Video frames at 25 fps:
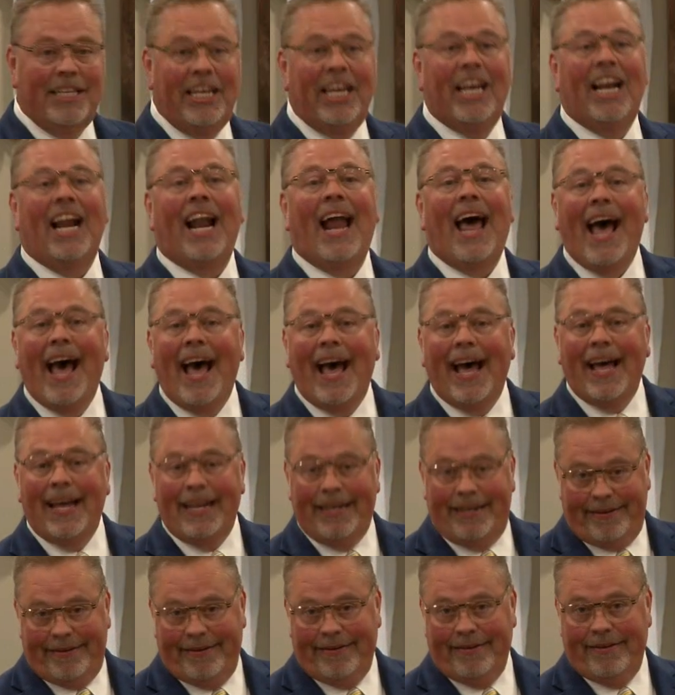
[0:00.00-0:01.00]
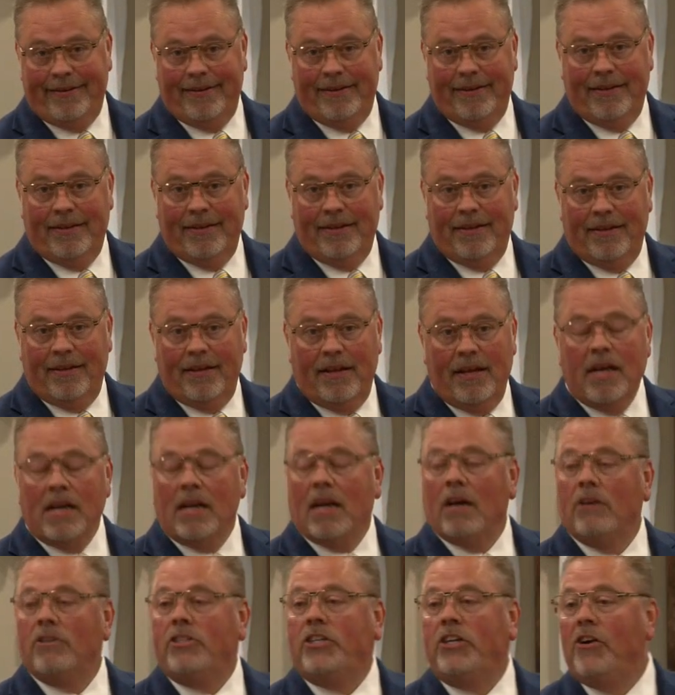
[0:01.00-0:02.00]
You lie.
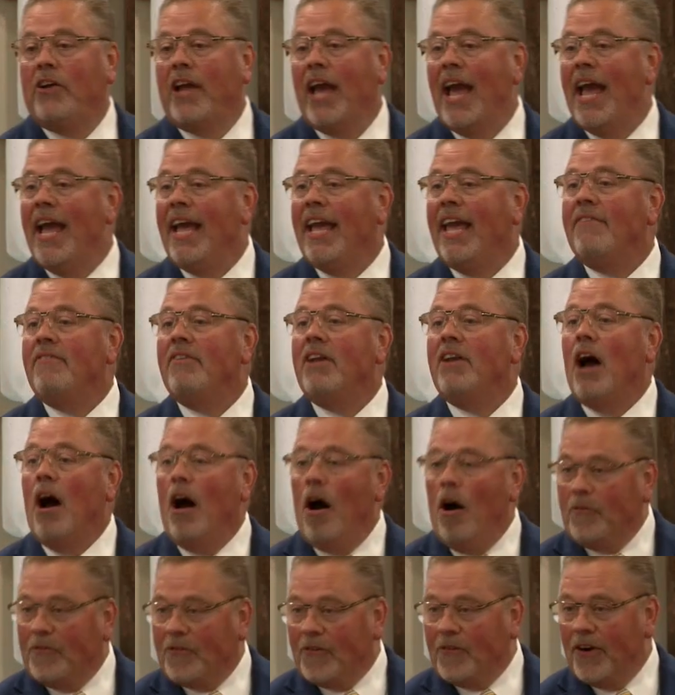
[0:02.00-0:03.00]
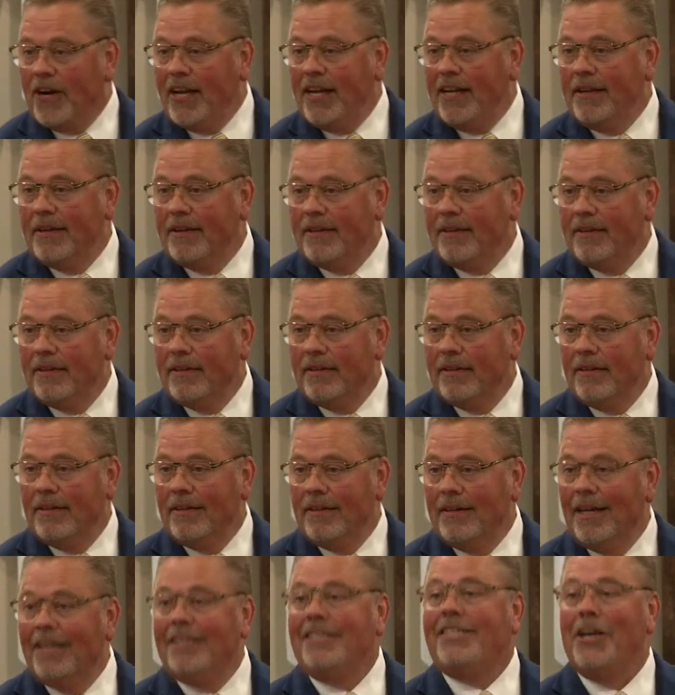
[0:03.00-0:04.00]
Because you can't give an offering
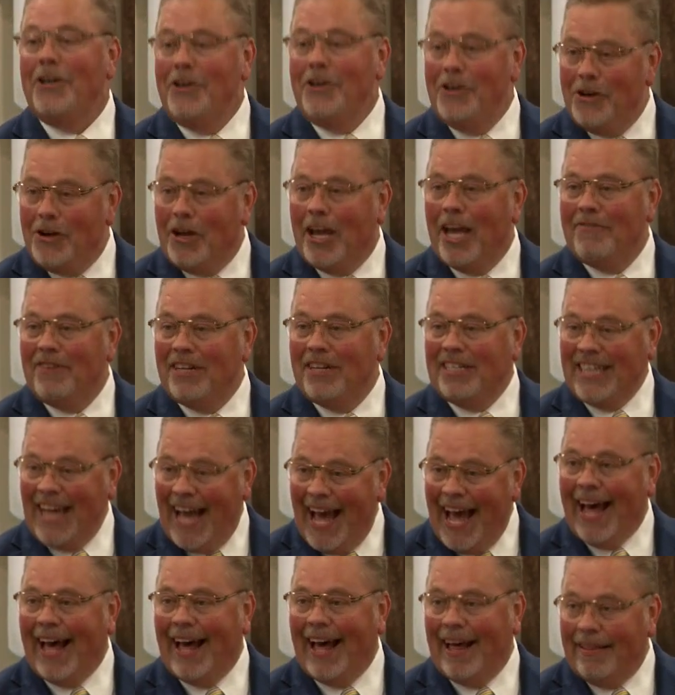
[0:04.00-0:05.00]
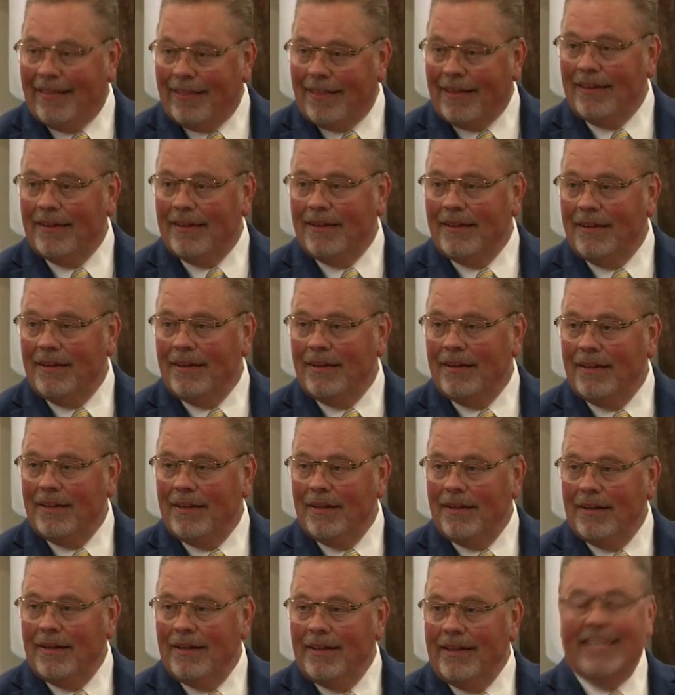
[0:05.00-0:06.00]
until you give a tithe.
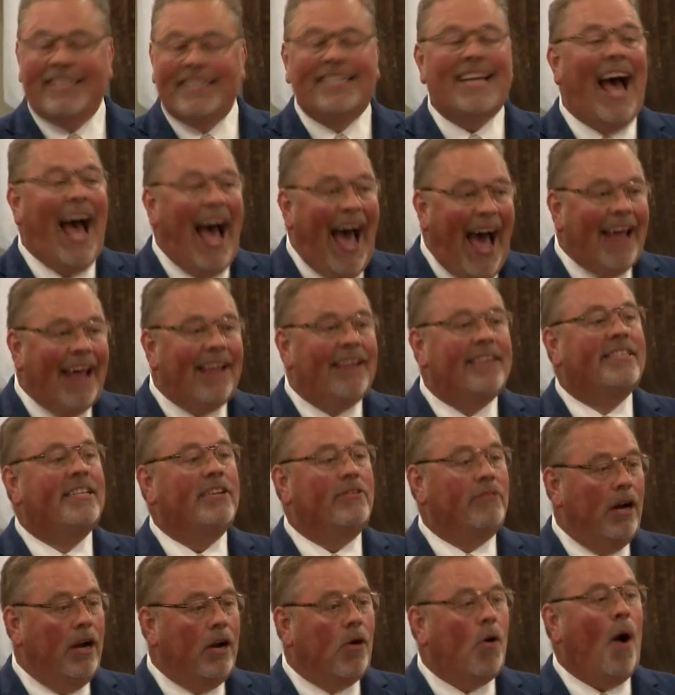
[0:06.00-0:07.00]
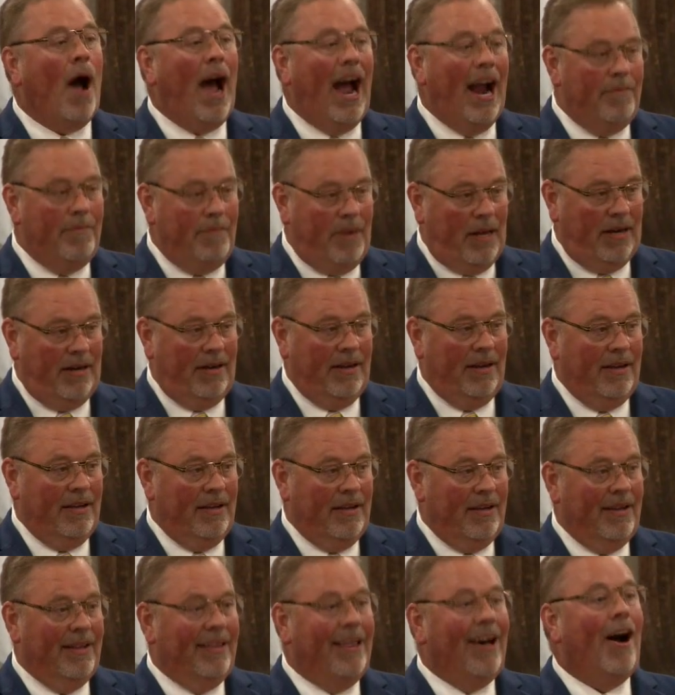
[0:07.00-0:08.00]
The tithe is the requirement.
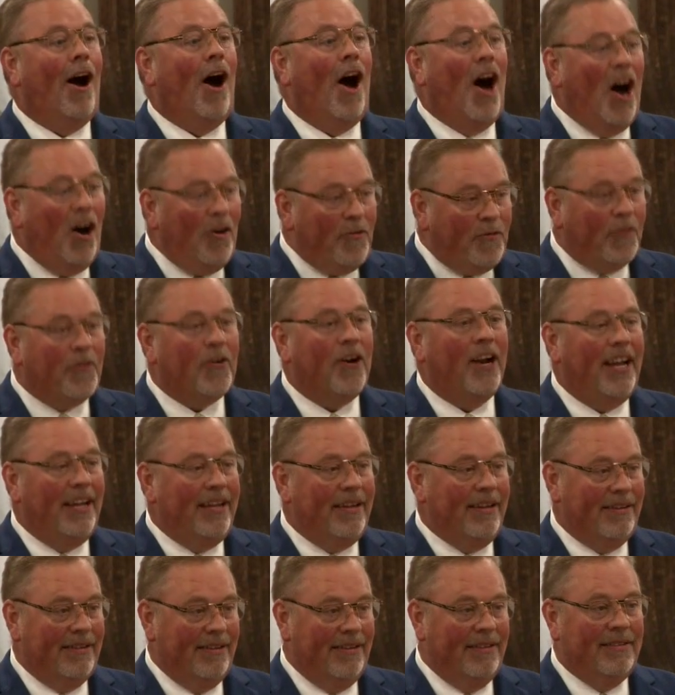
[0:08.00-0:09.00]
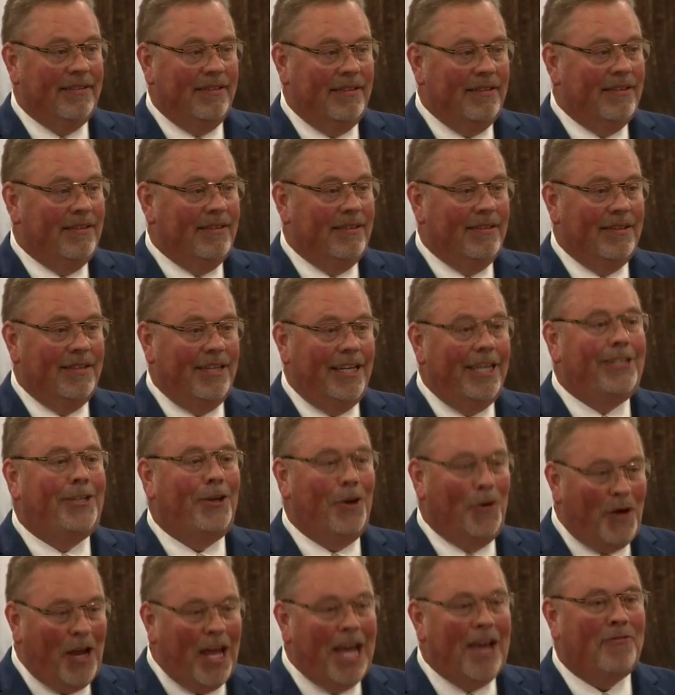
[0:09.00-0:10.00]
The offering is
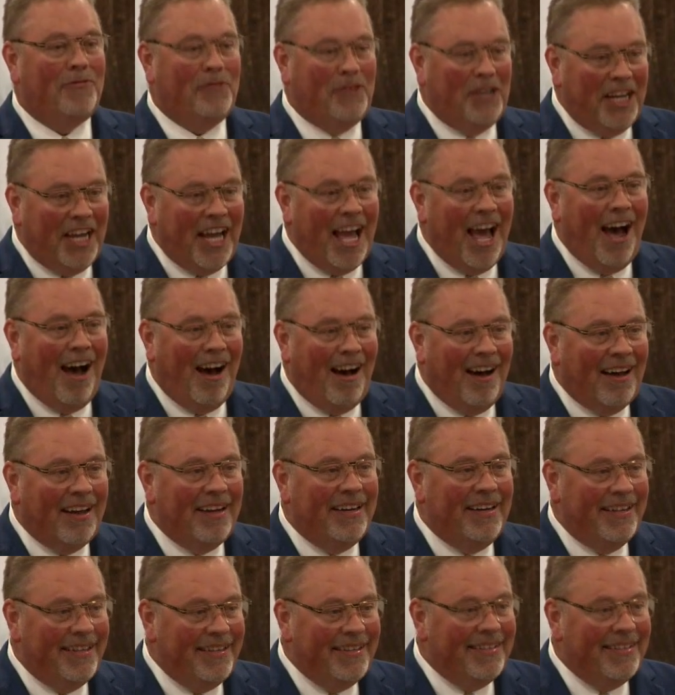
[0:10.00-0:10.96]
your gift to God.